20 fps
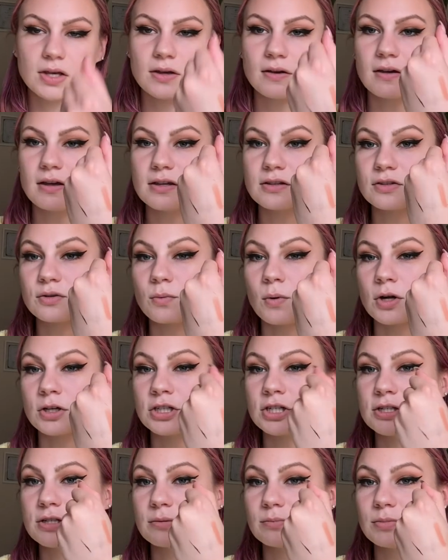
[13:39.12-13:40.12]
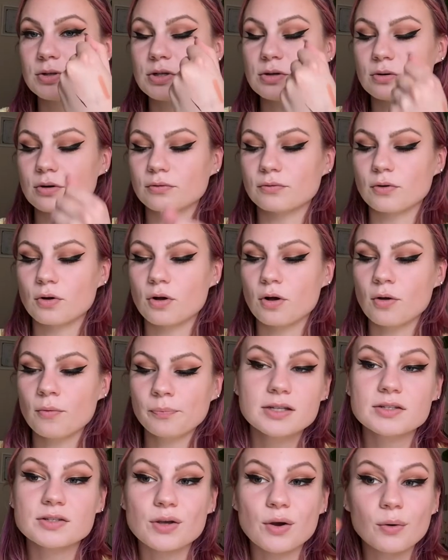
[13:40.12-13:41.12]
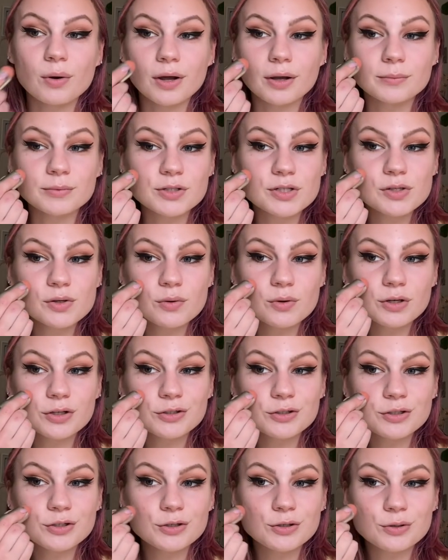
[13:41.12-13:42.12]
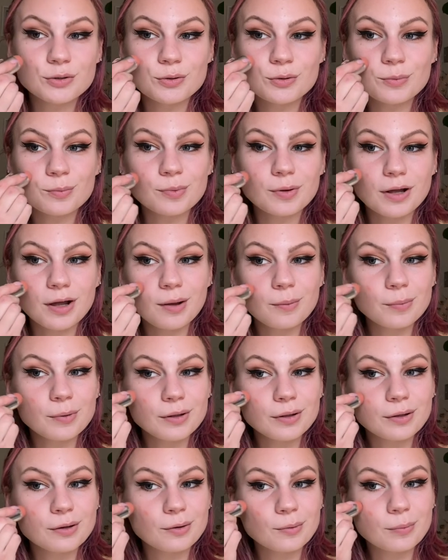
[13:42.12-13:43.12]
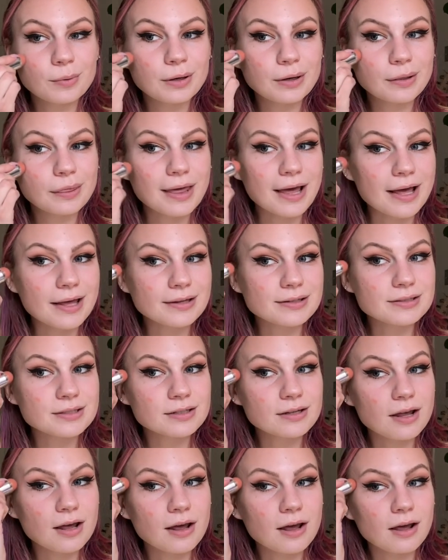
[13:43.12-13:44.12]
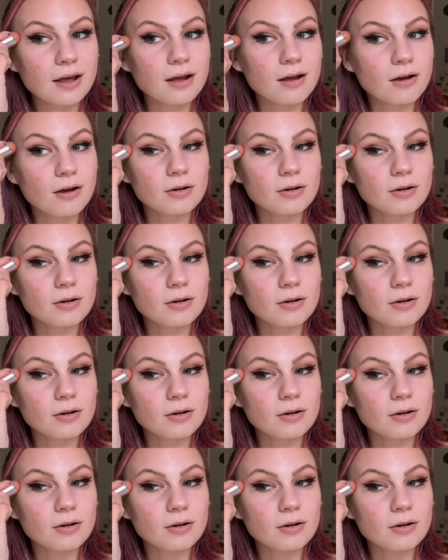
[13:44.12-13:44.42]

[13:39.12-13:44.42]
It swatches beautiful. So I'm just going to pop a little bit of that uh,